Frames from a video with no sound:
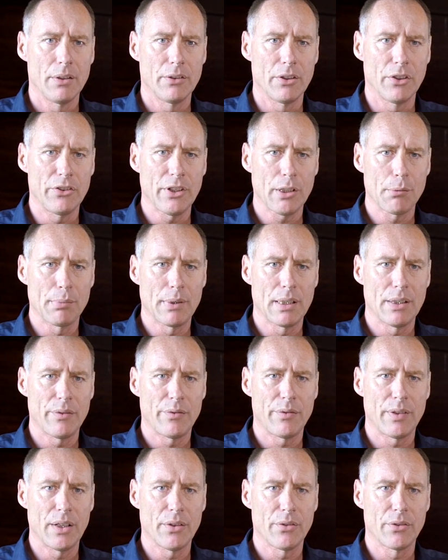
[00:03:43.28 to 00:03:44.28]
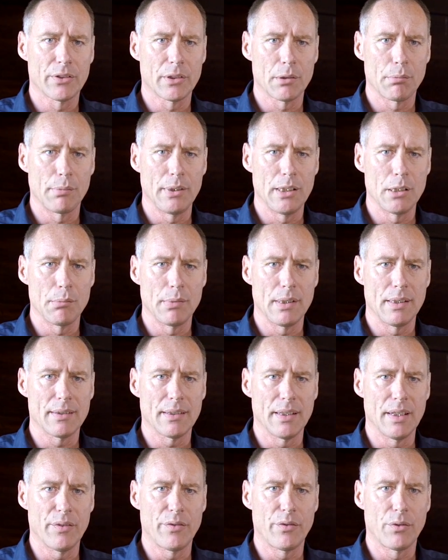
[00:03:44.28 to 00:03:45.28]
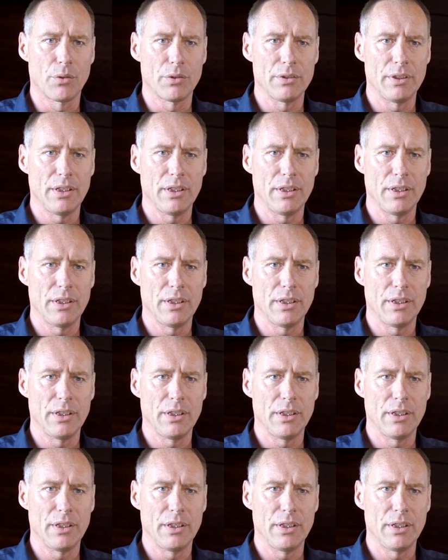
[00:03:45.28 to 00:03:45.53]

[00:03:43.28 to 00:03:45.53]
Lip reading: The Sigma 500mm f4